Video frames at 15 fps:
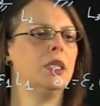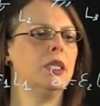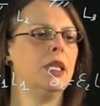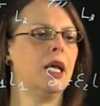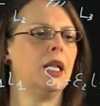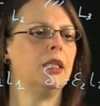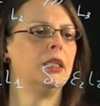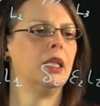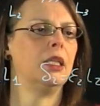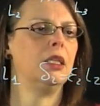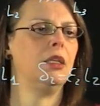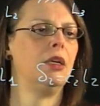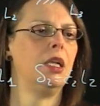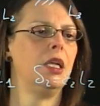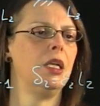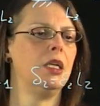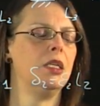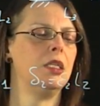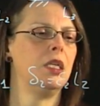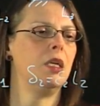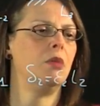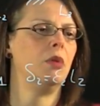delta 3
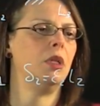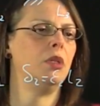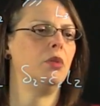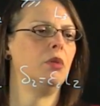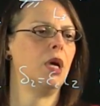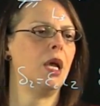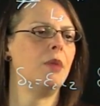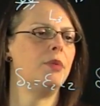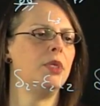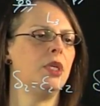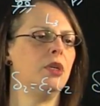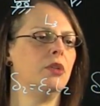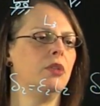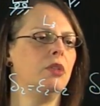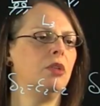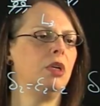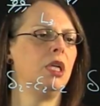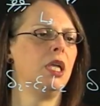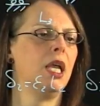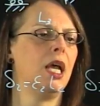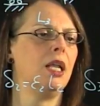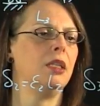is equal to epsilon
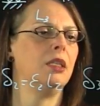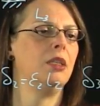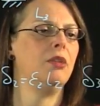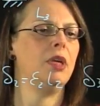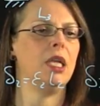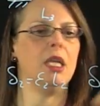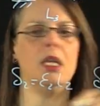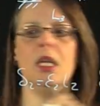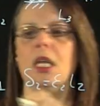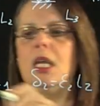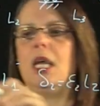3 L3.